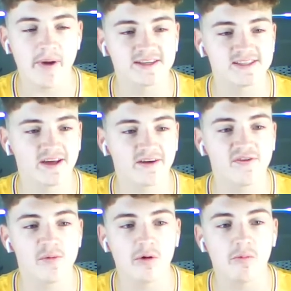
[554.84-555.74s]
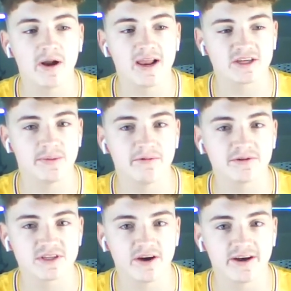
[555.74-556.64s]
has it that football will actually be
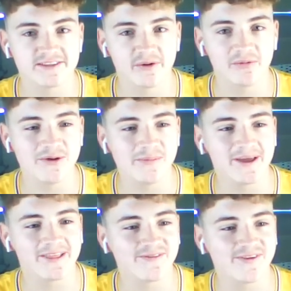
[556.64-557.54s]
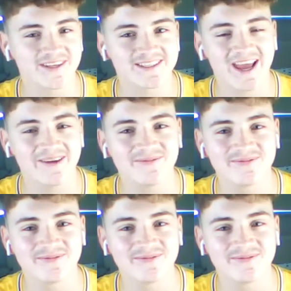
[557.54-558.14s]
returning. So will you be at the first game?